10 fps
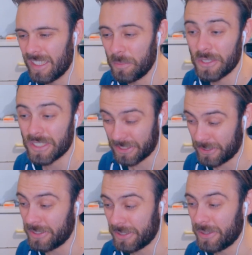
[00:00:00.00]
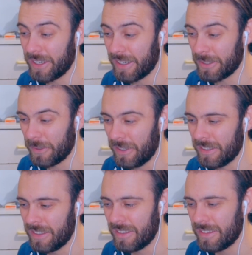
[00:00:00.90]
The music's good, too, again, as
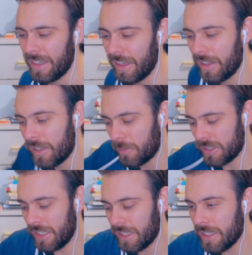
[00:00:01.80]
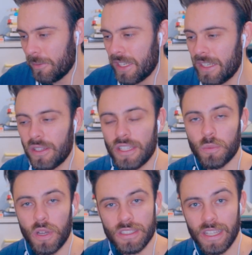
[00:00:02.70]
well. Yeah, particularly when he did these
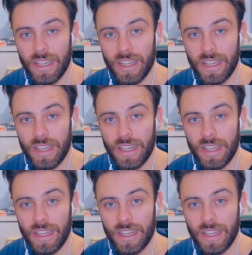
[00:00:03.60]
one